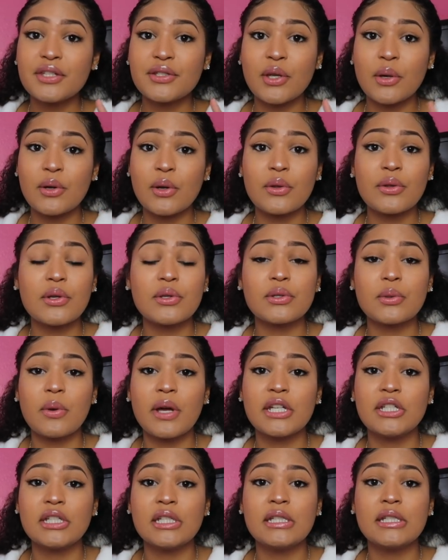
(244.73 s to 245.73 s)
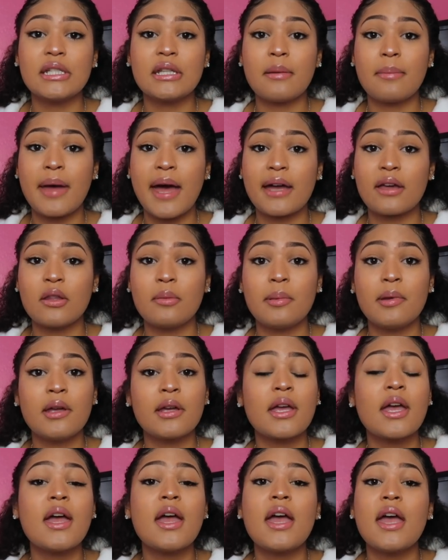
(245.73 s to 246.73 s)
So know those questions in the back of the
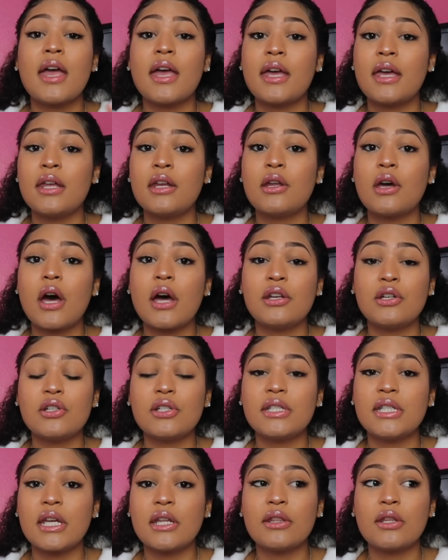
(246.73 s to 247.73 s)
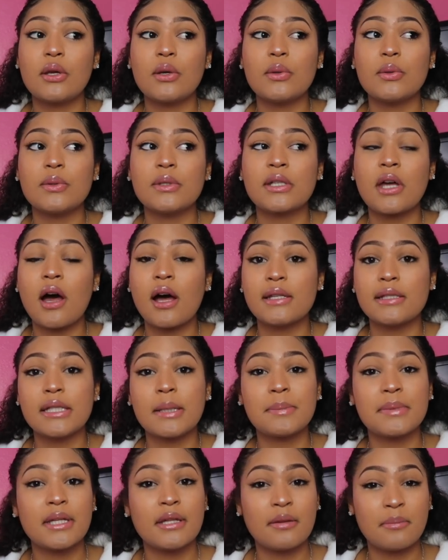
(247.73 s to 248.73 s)
book and understand those
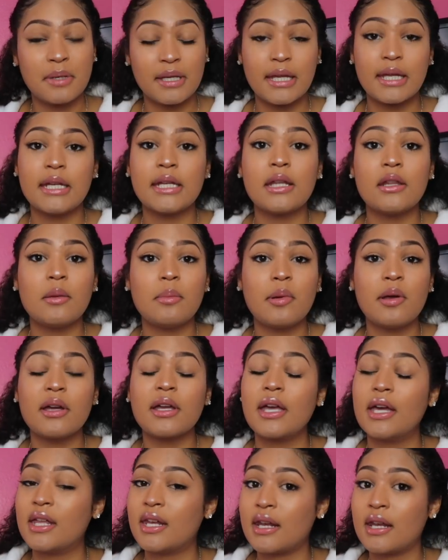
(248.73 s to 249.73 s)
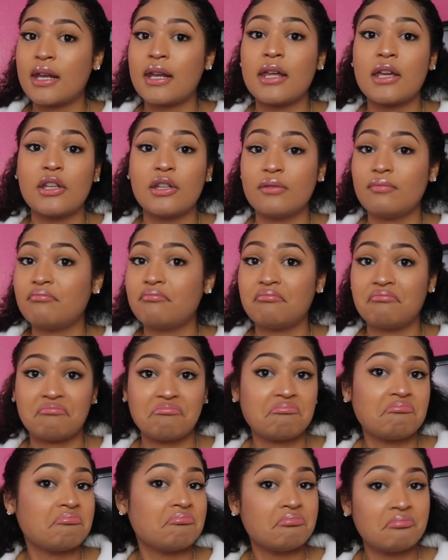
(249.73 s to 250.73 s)
concepts in the beginning of the book, and
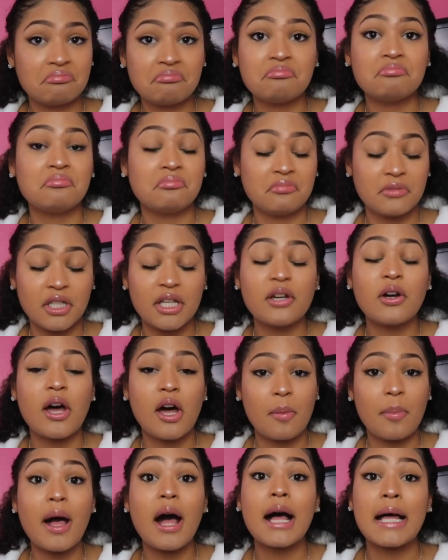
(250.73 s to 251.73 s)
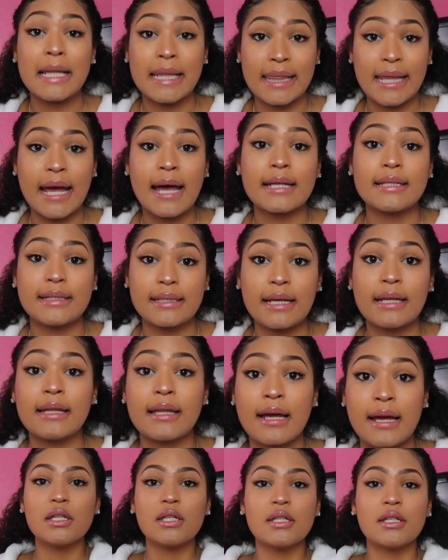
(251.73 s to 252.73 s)
it'll help a lot, a
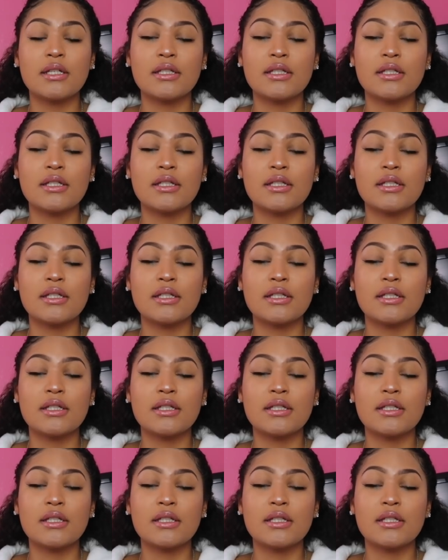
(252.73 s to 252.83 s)
lot.